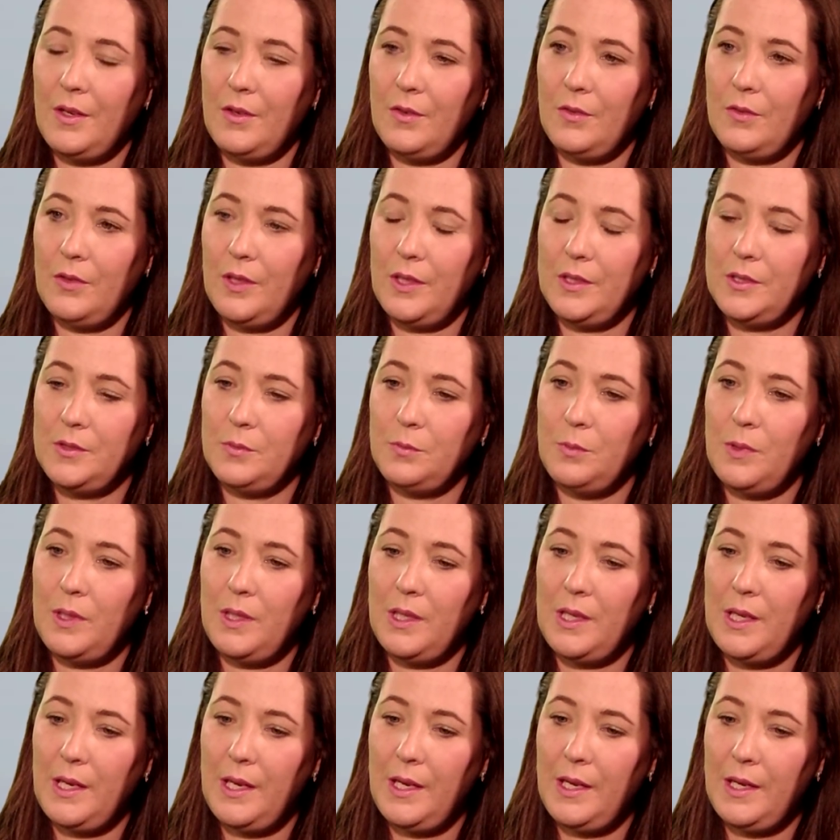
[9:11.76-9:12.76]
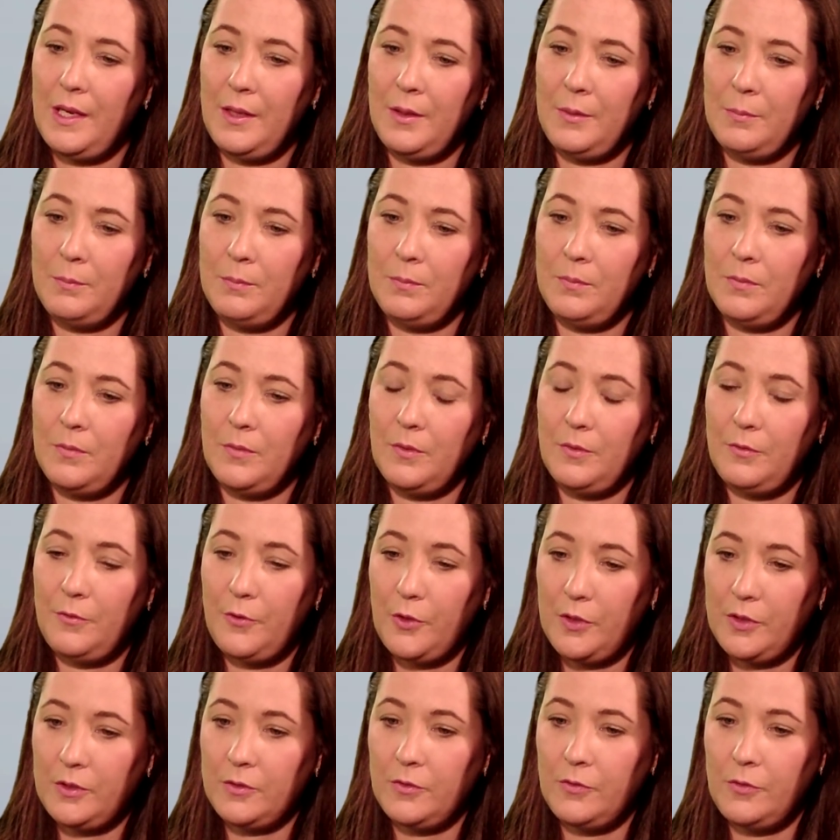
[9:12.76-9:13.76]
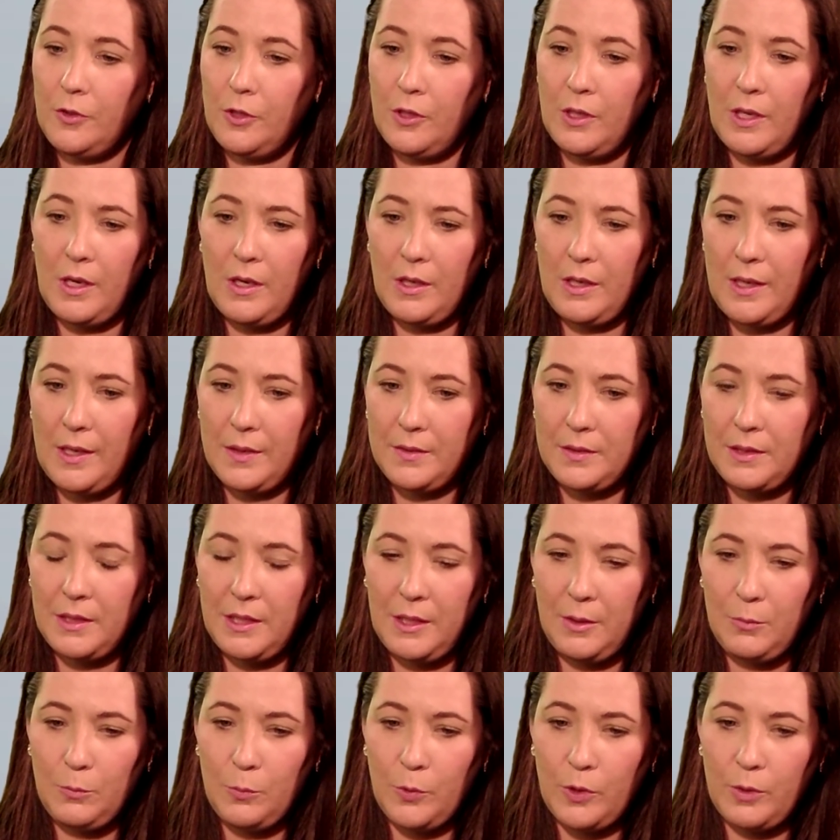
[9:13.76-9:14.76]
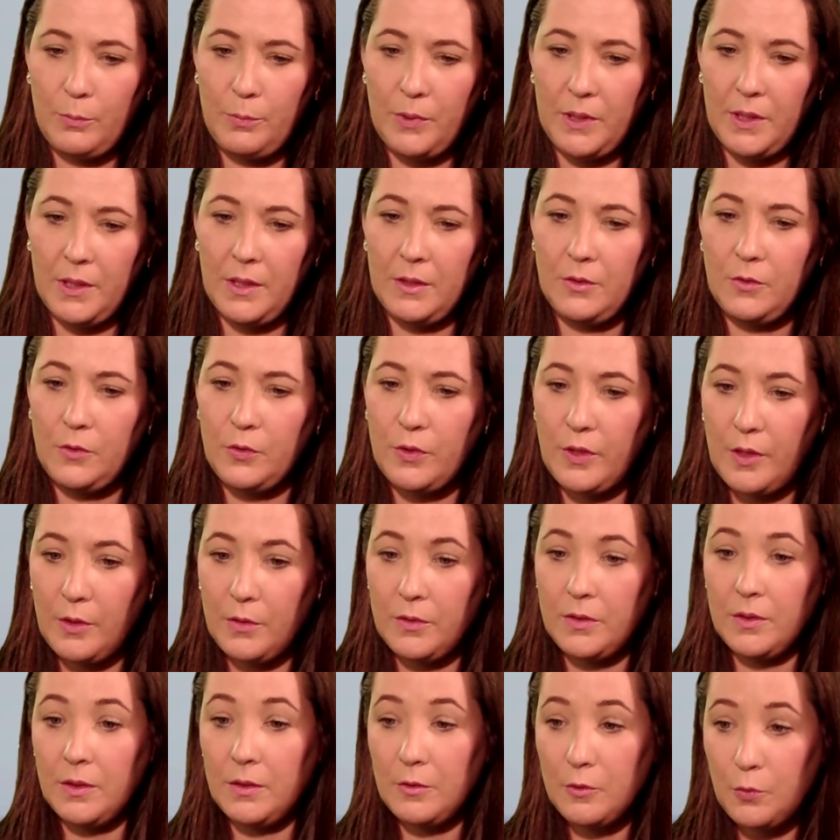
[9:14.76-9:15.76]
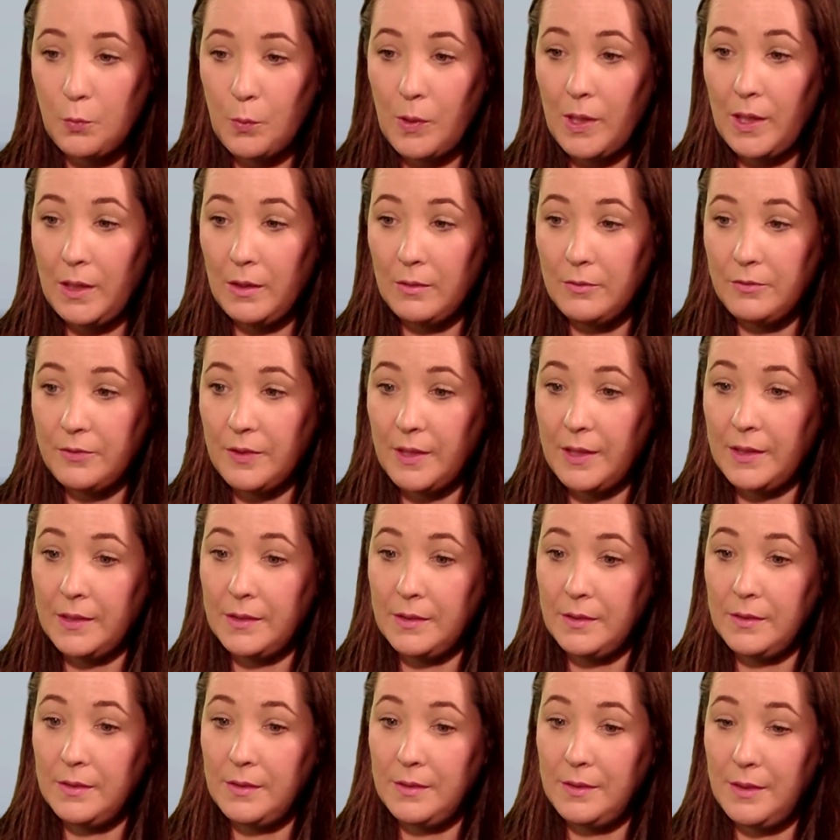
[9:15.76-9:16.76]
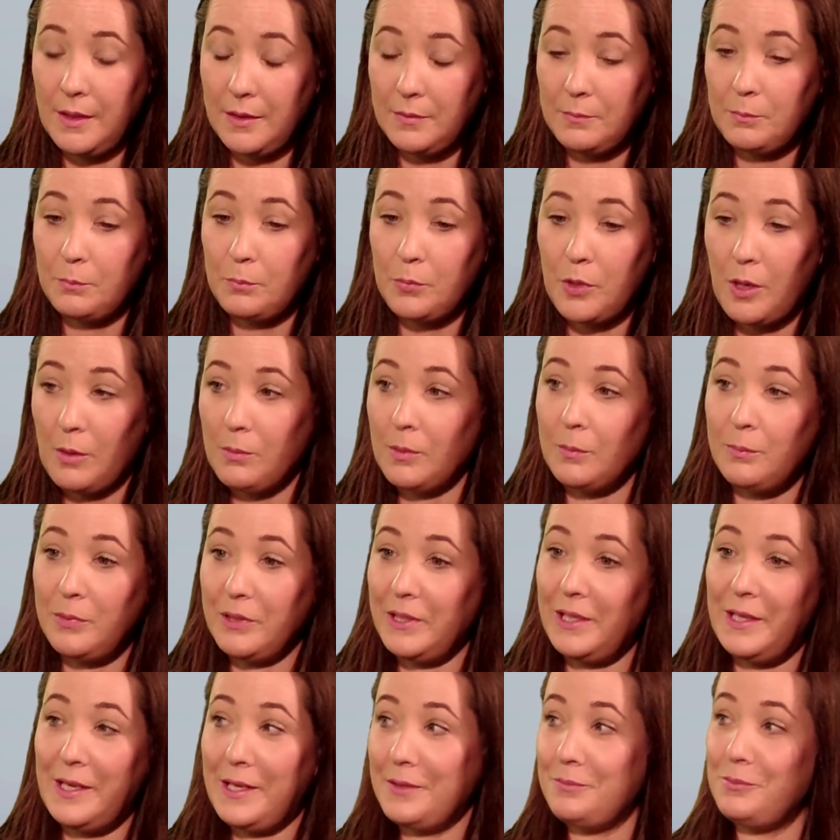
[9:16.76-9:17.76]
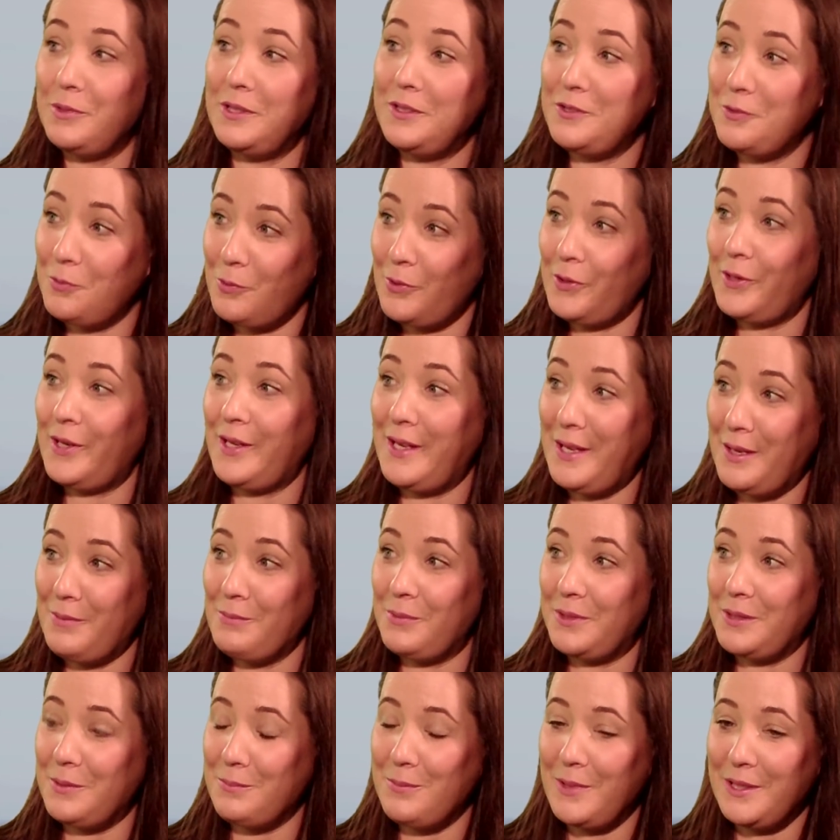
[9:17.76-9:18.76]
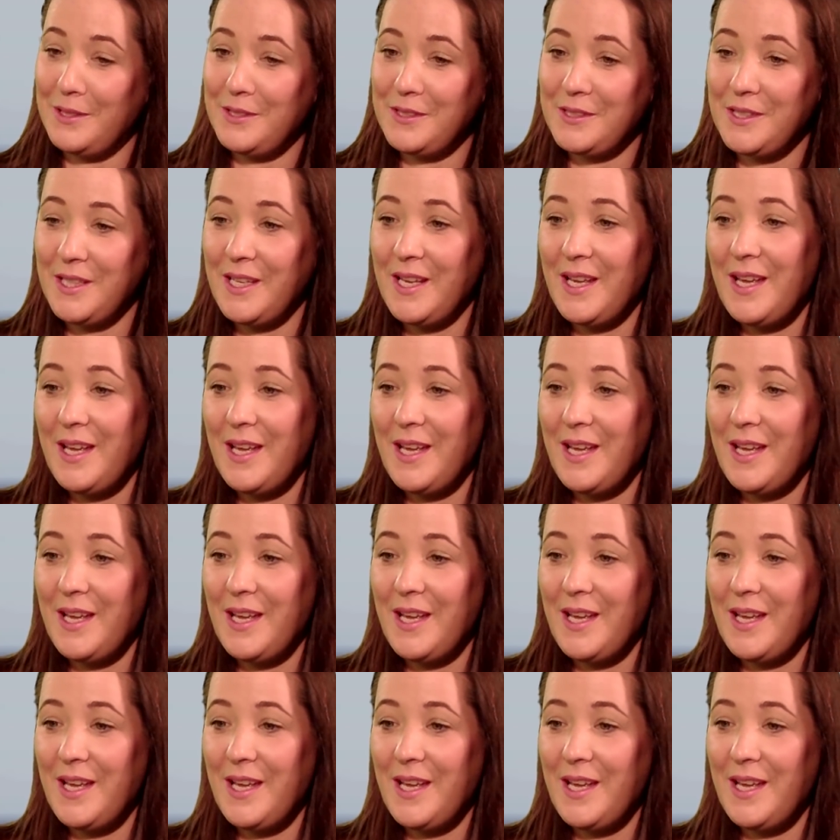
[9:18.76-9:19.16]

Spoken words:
Right, well, first of all, our last claim would have been in 2012, and that probably led me to where I am at the minute.